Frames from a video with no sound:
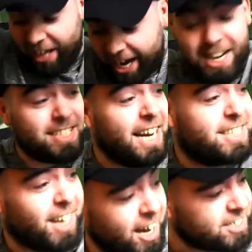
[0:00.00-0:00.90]
That is a
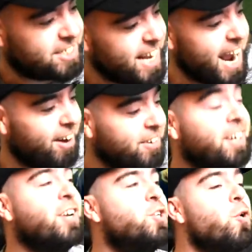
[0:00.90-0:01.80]
touchdown
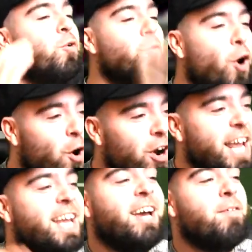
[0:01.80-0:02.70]
to
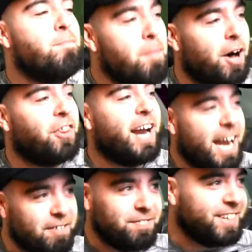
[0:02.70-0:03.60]
Rudy! Mother
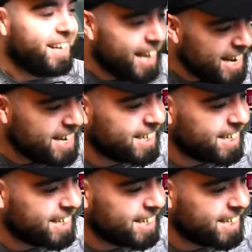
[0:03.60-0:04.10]
effort leak!